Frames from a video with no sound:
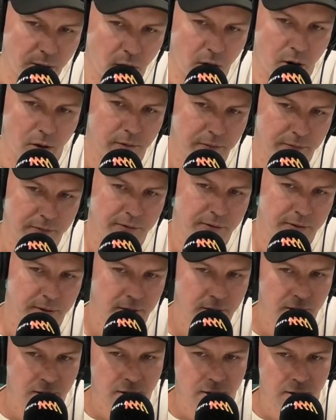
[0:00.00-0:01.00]
of,
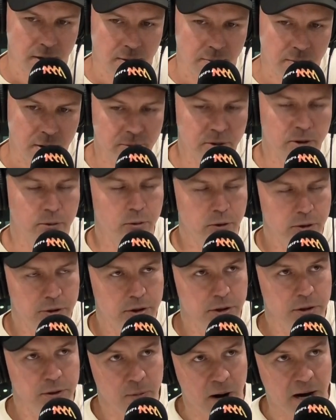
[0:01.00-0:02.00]
remember the
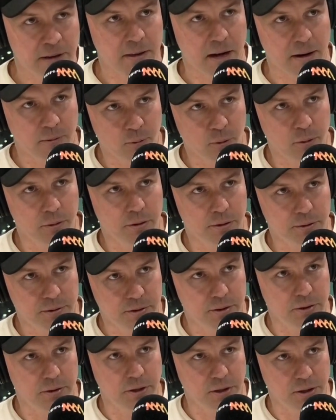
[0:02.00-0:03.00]
Roosters made that
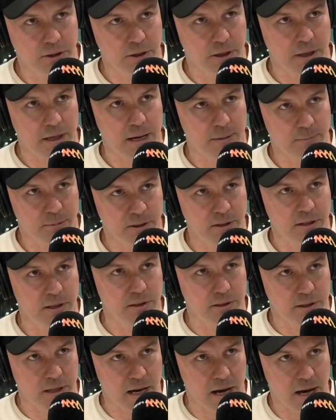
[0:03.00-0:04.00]
ruthless decision a couple of
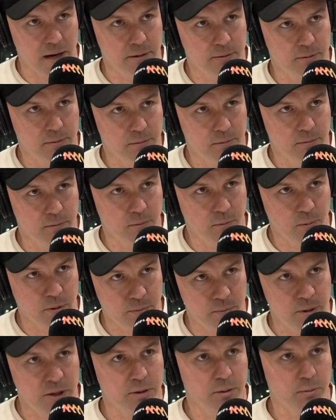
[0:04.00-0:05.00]
years ago
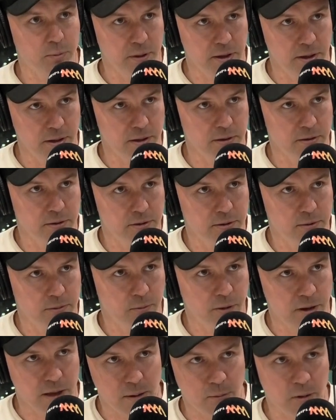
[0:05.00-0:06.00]
with Mitchell Pearce,
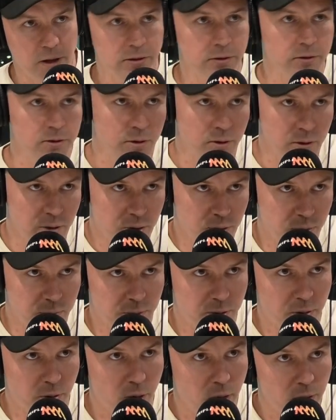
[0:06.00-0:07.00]
where they went and signed
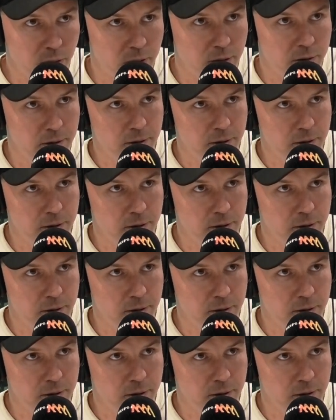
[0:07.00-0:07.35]
Cooper Cronk,